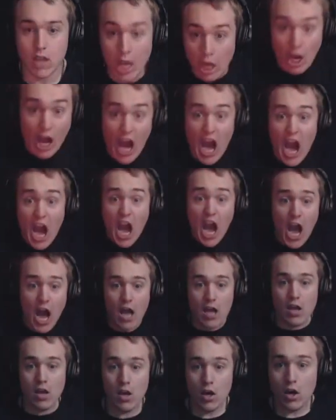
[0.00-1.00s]

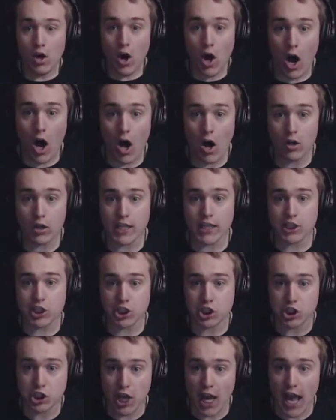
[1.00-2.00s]
Ah! Holy
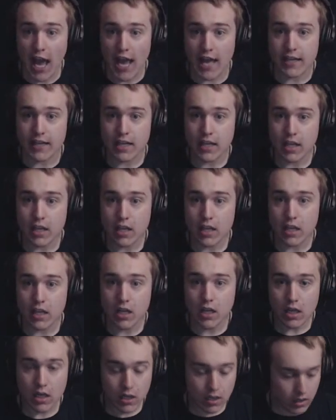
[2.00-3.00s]
shit!
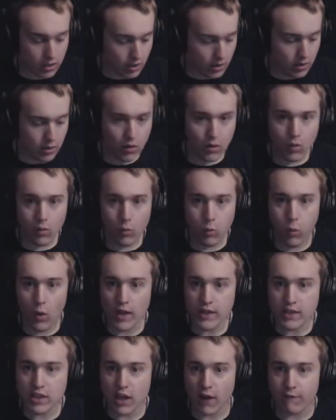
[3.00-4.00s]

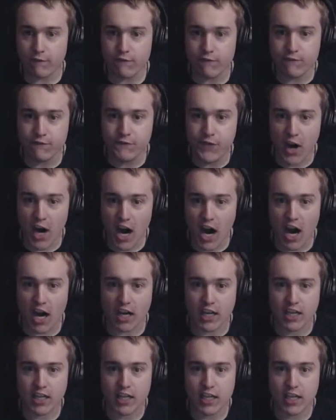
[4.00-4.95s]
What the fuck?